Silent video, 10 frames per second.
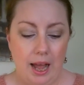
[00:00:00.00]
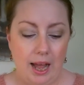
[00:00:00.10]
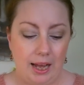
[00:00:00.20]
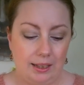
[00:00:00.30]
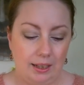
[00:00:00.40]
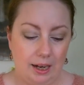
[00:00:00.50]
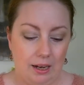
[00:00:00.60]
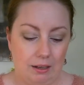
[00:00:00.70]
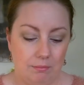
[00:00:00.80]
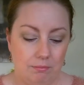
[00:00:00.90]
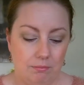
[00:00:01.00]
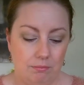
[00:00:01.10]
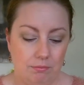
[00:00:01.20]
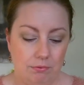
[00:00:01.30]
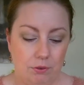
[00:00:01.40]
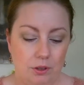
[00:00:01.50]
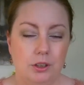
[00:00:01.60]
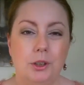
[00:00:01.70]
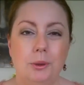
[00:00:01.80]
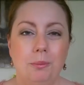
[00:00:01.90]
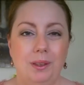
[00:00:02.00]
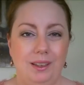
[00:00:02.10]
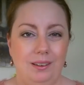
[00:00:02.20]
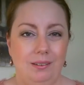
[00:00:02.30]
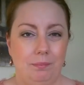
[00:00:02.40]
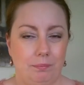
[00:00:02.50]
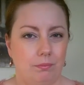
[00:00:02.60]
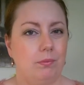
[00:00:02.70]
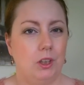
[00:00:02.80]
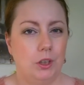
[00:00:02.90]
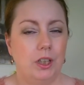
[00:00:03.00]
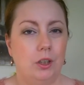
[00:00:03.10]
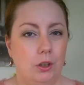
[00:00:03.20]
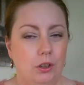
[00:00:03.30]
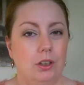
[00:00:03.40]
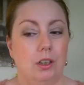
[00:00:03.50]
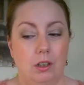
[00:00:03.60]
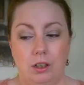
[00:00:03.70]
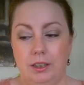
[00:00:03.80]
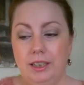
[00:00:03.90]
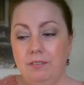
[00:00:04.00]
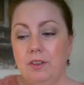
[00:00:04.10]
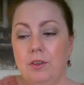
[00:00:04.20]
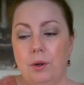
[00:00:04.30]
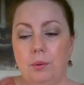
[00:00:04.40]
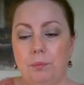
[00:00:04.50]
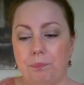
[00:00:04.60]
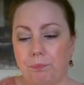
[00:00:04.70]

And for a newbie, you can learn a lot, even though